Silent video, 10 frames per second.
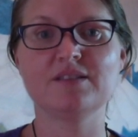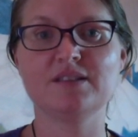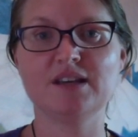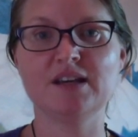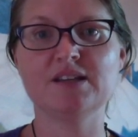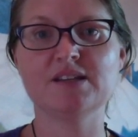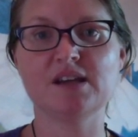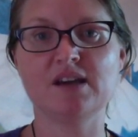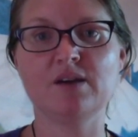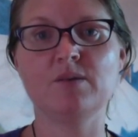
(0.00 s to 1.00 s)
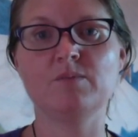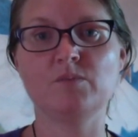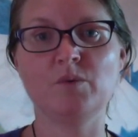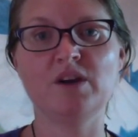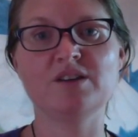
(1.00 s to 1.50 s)
that
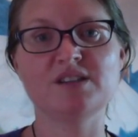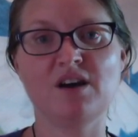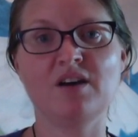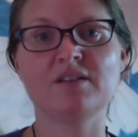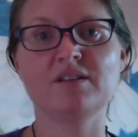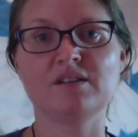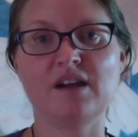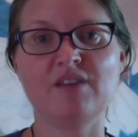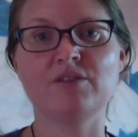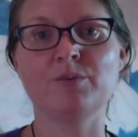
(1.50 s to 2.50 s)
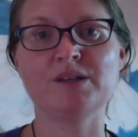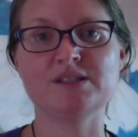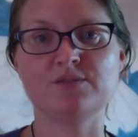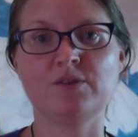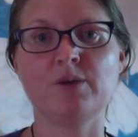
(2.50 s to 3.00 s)
we are to honor
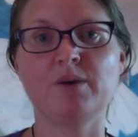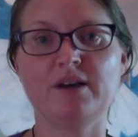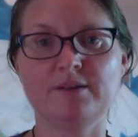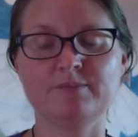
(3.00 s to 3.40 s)
everyone's free will.